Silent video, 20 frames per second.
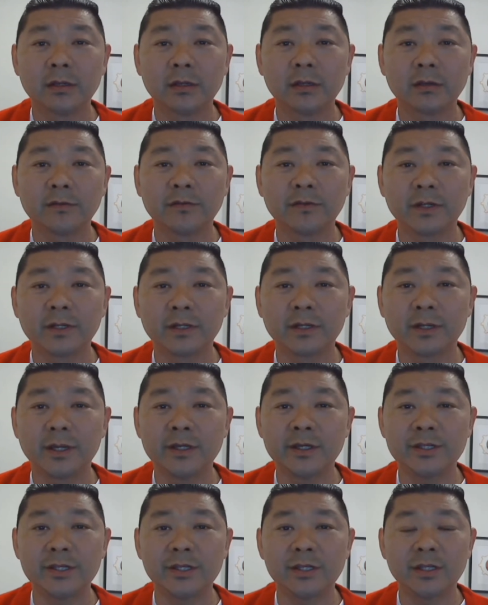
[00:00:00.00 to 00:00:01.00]
A lot of
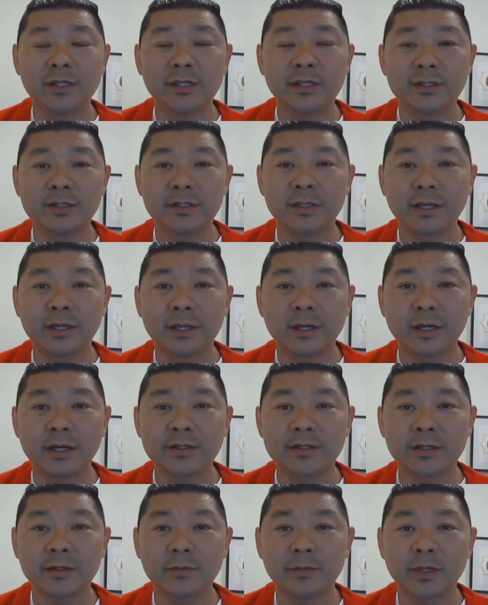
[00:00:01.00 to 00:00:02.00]
engineers, they are
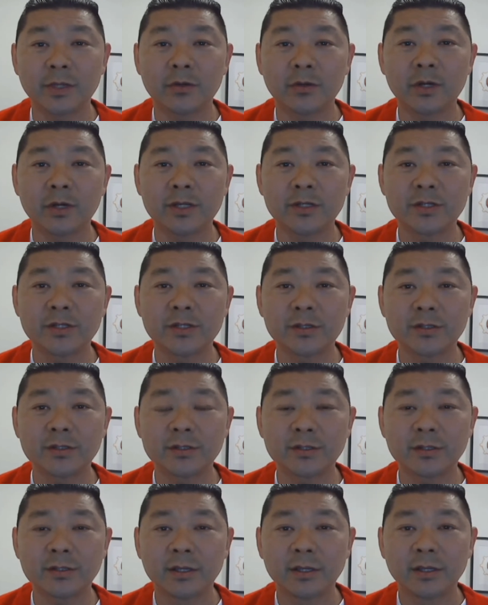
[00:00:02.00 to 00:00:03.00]
asking me
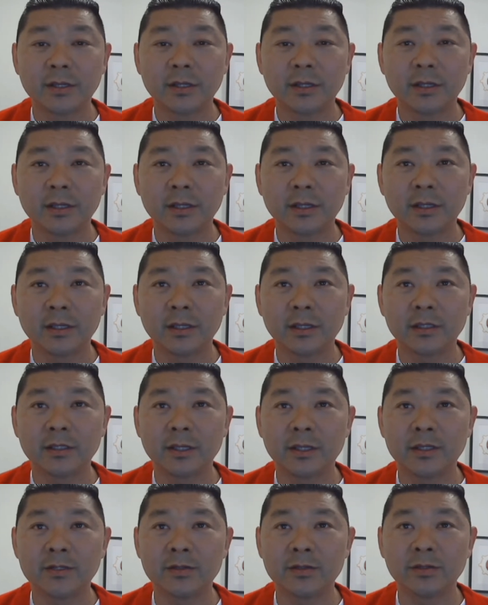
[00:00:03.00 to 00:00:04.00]
questions,
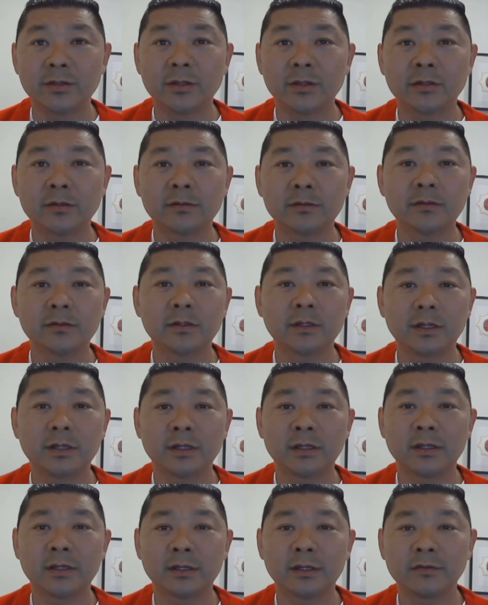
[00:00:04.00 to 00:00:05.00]
and as you know,
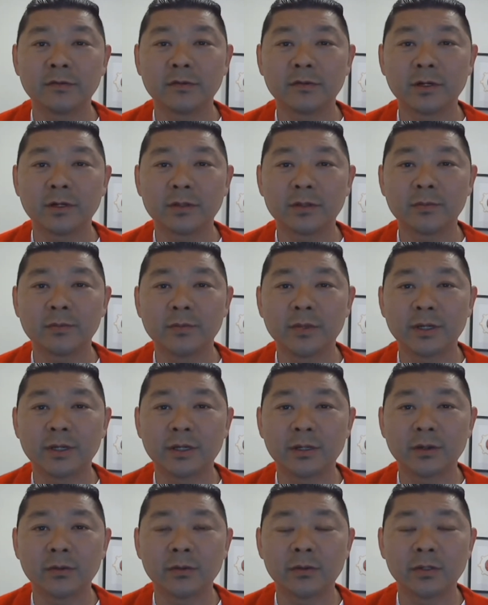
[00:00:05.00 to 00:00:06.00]
I've got
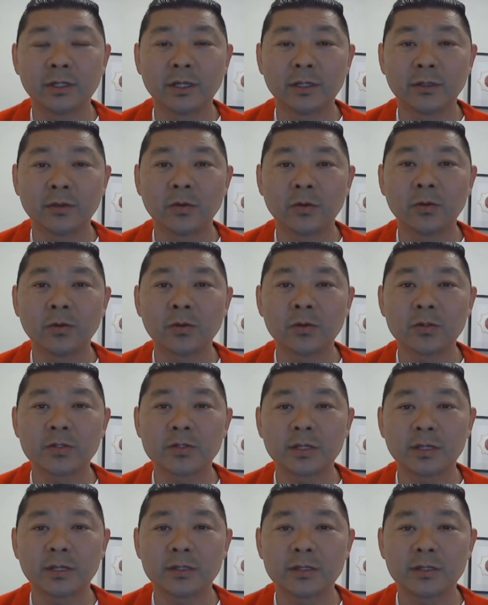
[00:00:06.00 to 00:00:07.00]
my online
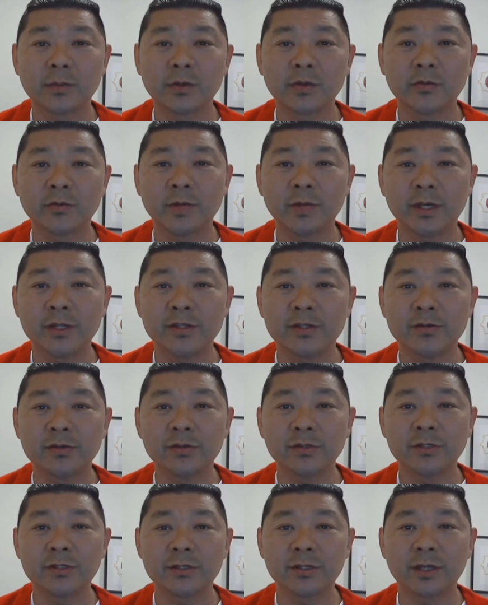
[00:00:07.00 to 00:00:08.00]
course, and some of my
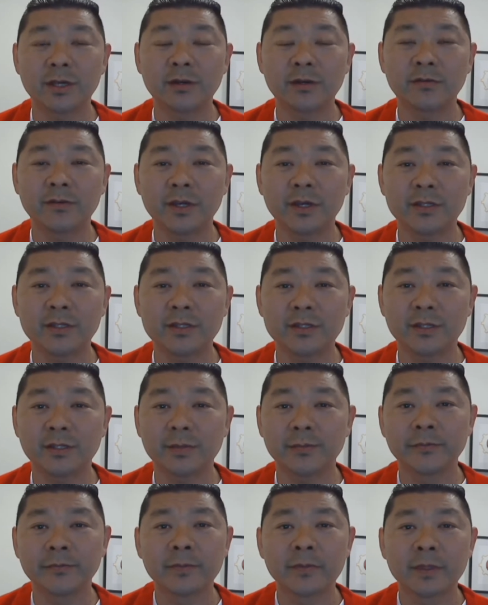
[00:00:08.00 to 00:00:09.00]
students, they are
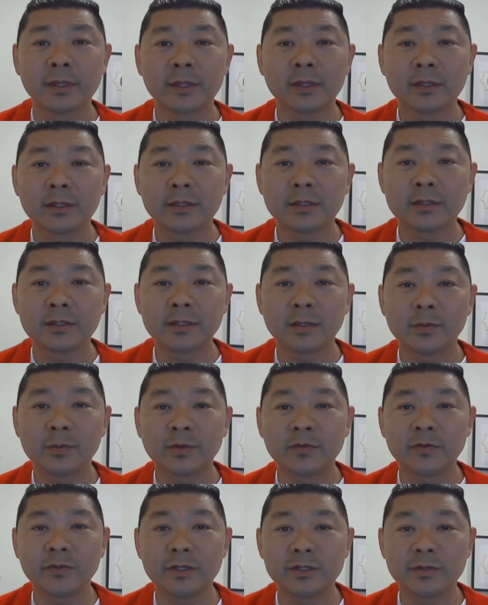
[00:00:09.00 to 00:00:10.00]
facing
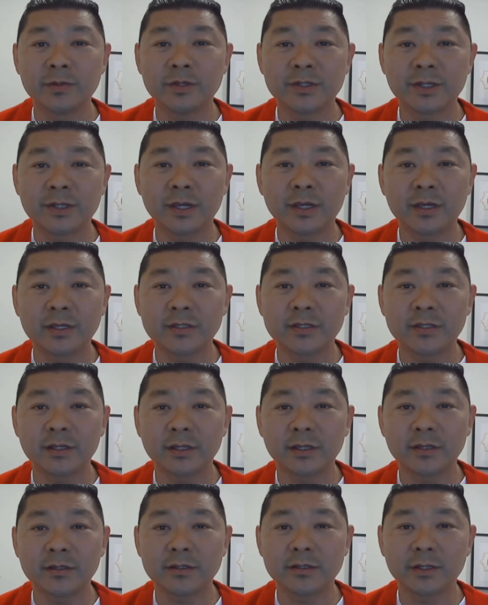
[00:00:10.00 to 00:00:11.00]
some of these
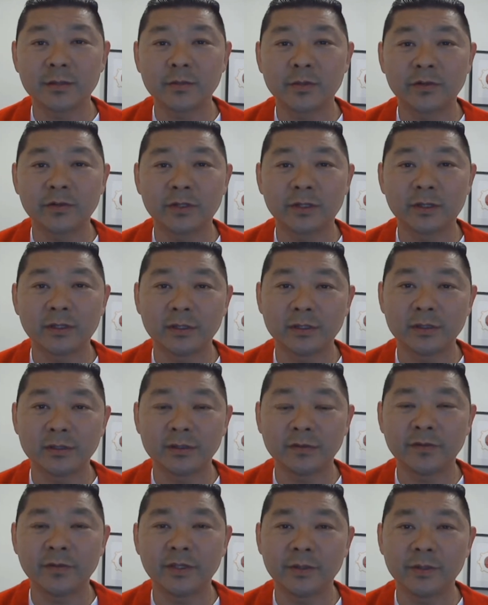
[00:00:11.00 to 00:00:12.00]
mistakes, and some of
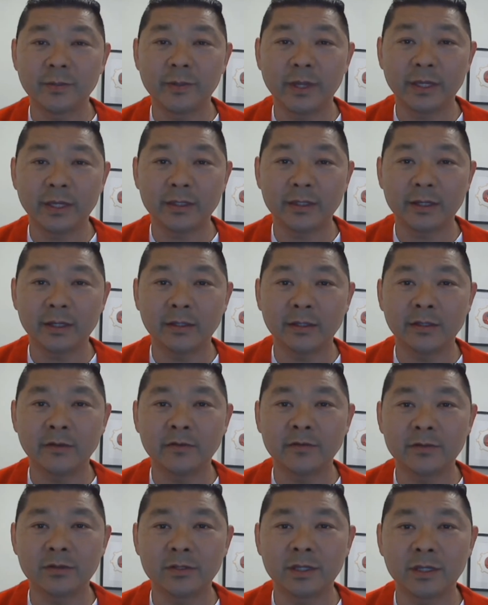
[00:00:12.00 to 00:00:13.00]
the feedback that I
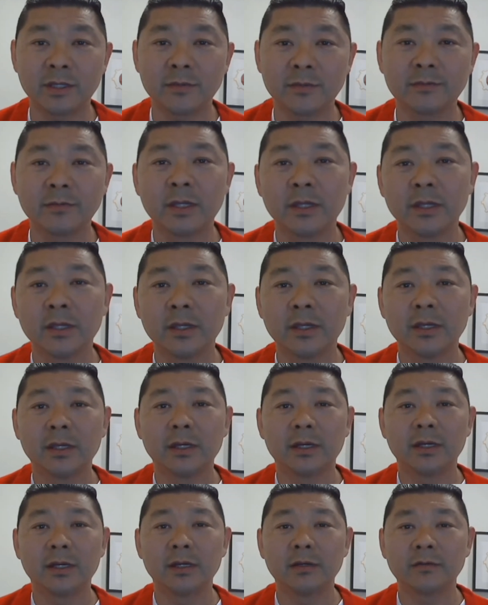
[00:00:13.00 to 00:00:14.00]
give to them,
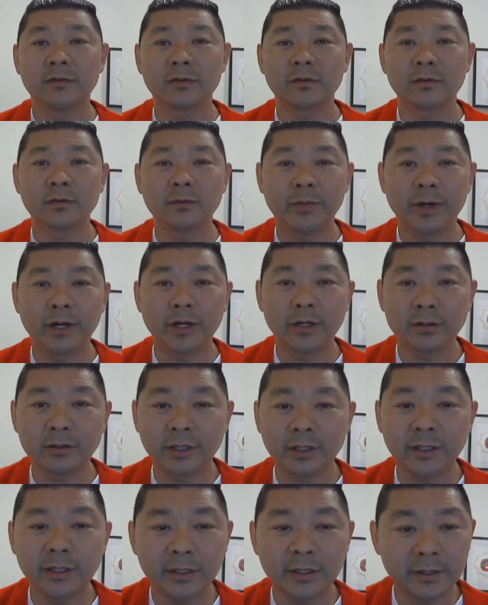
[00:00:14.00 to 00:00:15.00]
I've
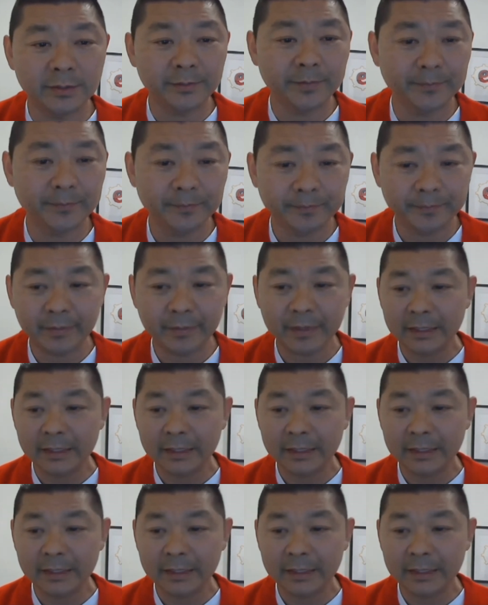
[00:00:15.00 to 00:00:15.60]
compiled here.